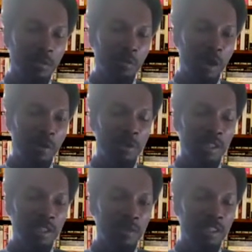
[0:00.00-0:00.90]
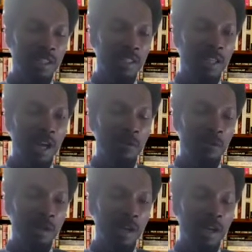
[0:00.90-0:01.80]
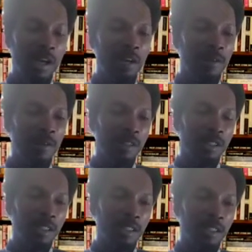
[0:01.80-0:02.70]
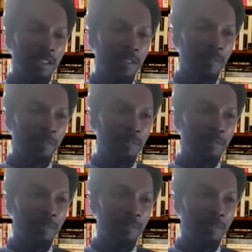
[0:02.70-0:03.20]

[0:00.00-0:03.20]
When we received this letter where the